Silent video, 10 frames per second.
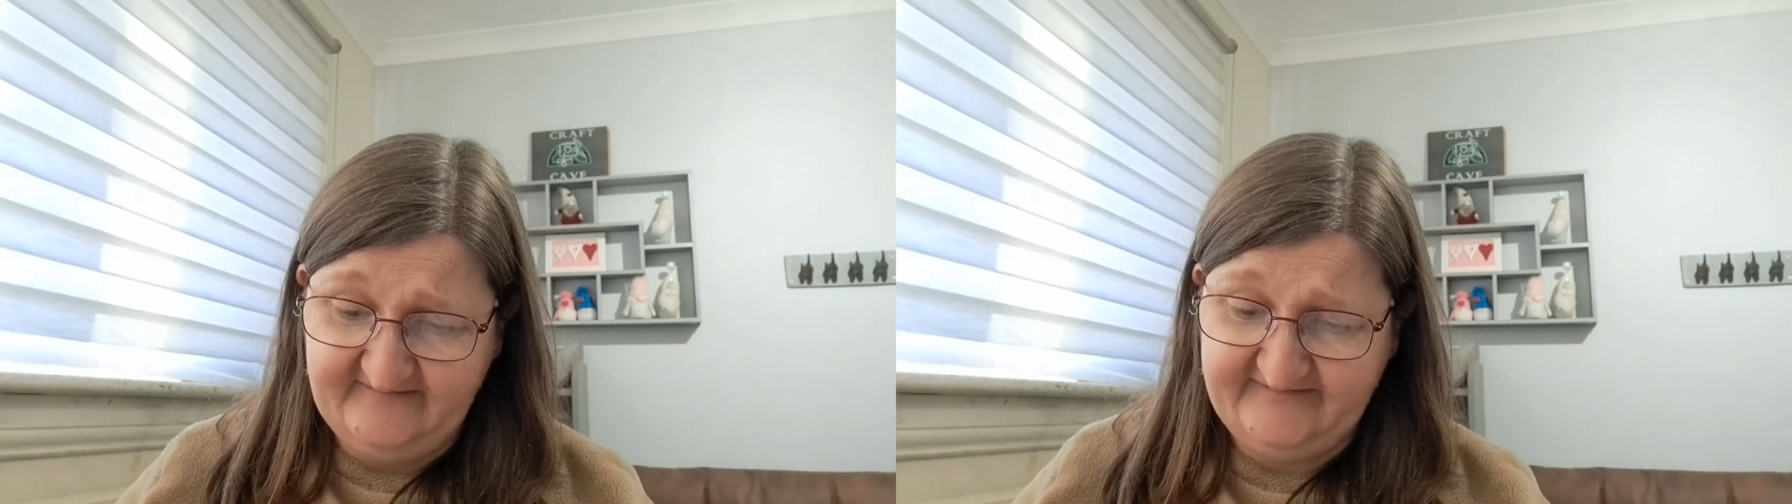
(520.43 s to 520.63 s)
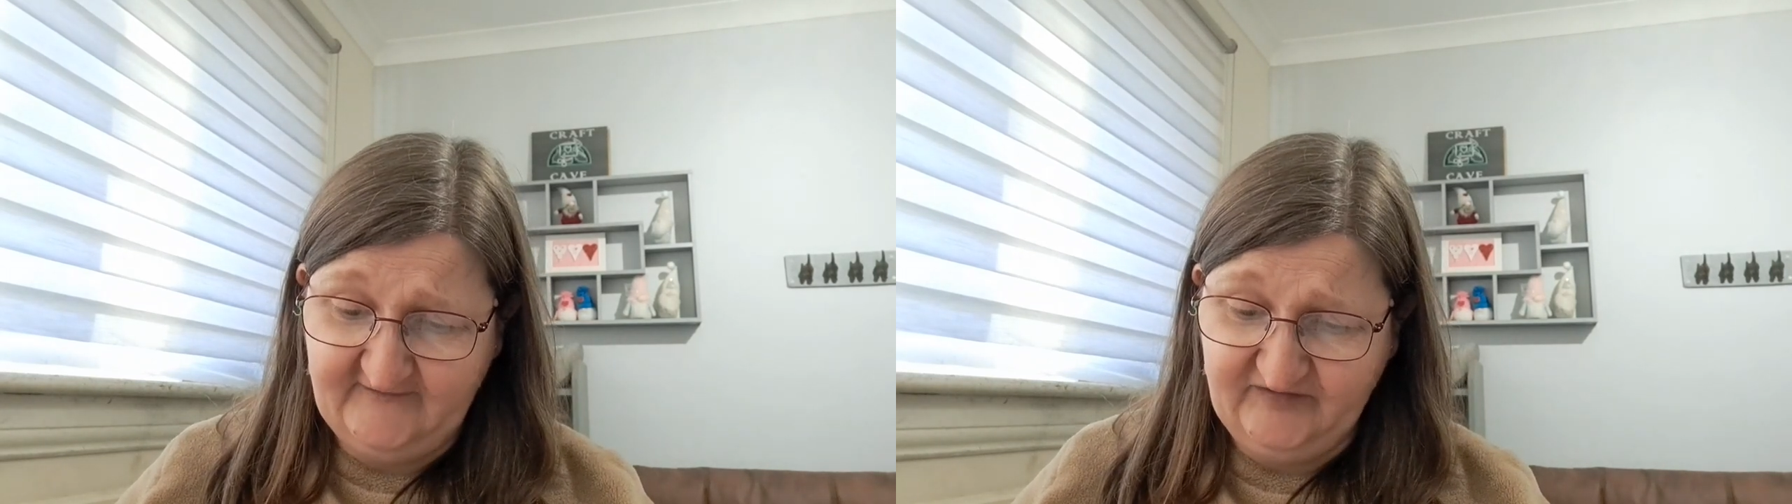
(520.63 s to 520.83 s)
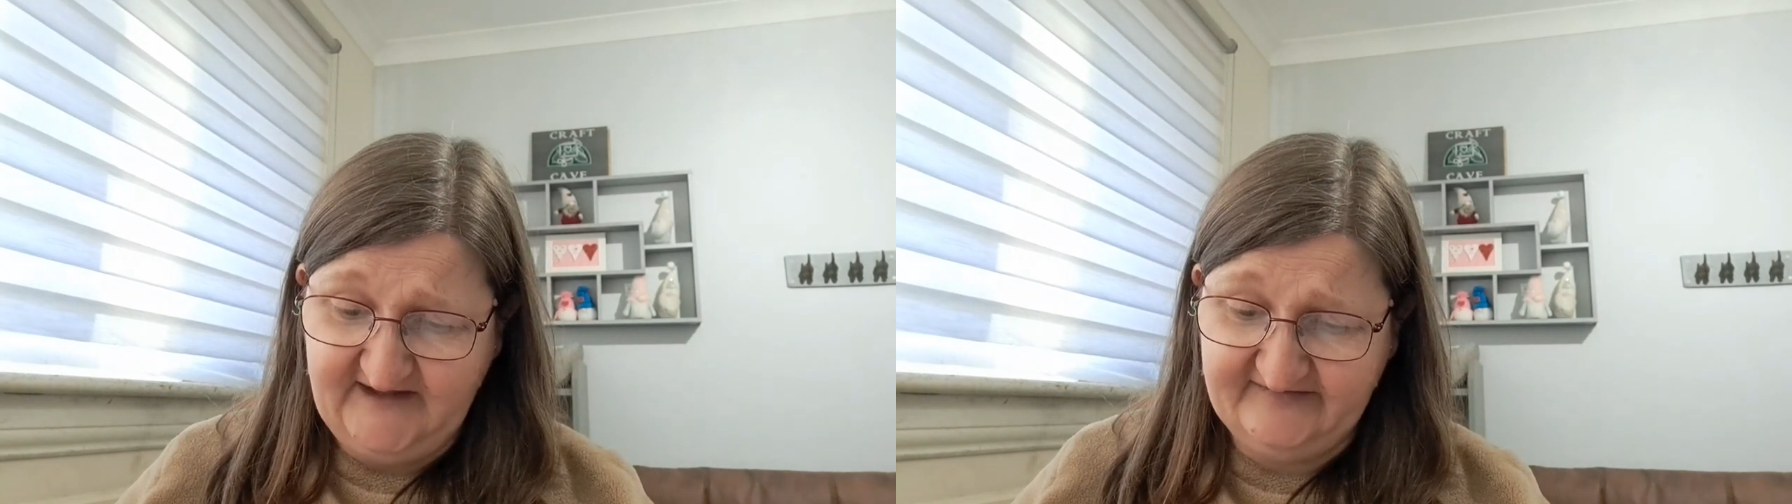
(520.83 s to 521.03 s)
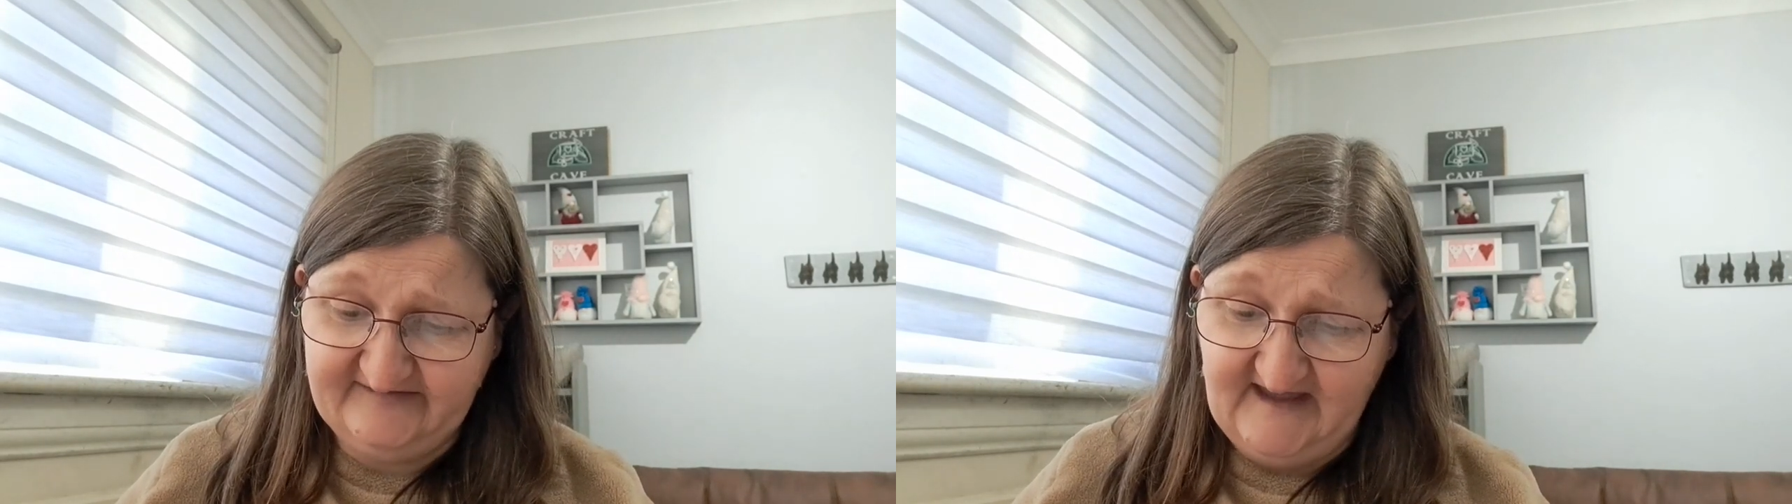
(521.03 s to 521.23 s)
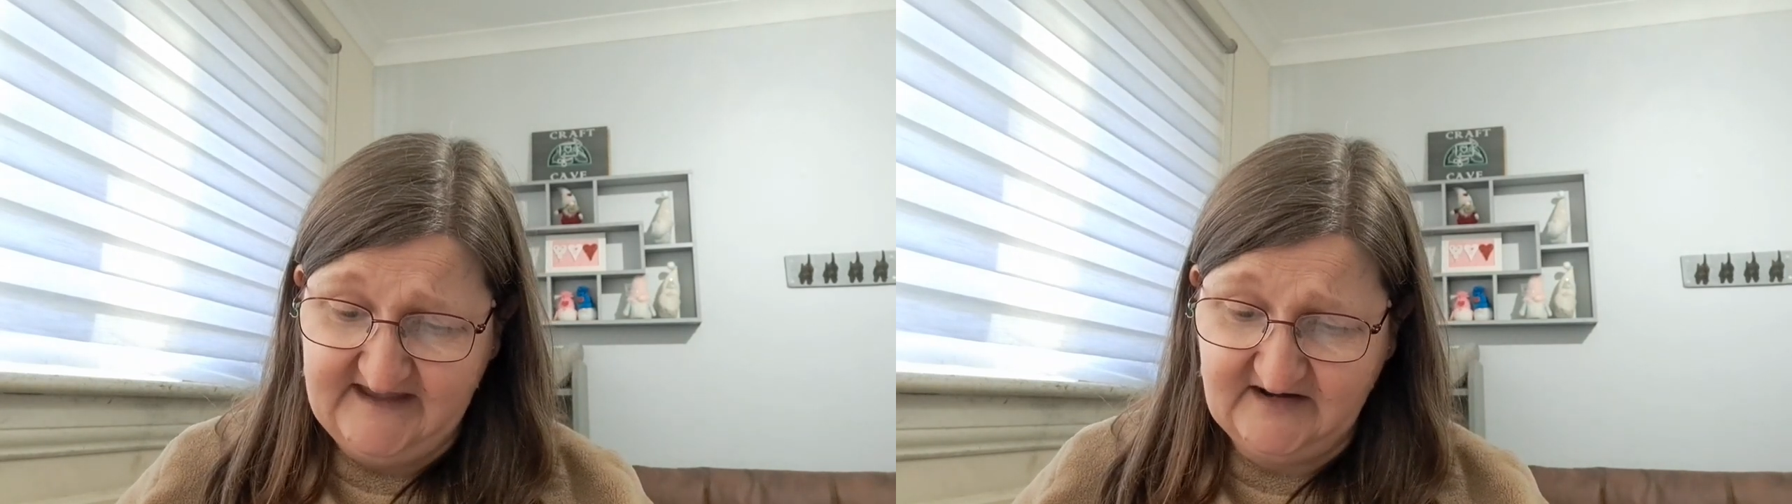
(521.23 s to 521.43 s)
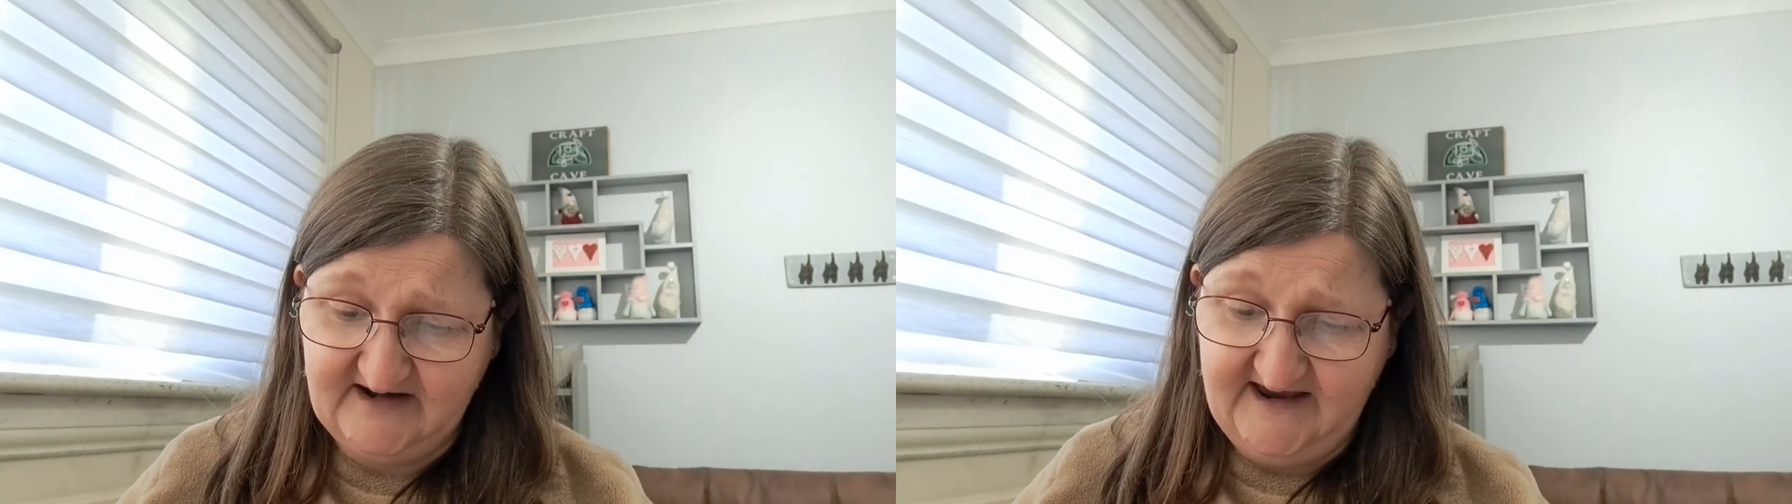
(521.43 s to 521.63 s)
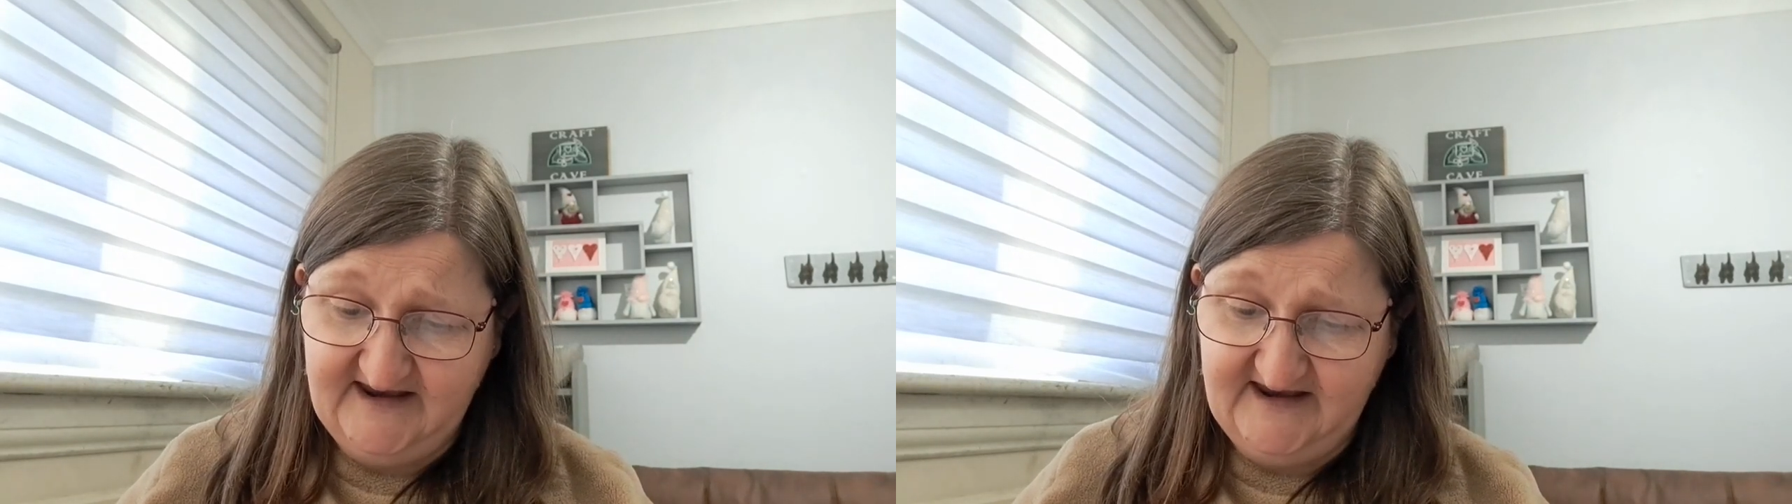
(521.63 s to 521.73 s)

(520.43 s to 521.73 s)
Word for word: until the entire